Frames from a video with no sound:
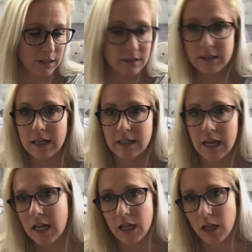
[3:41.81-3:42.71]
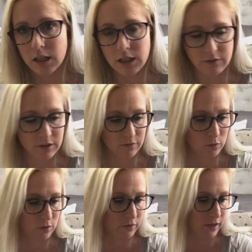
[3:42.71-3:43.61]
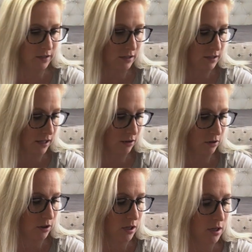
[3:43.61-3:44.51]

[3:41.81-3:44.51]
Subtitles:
Extende Leave-In Fortifying Detangler.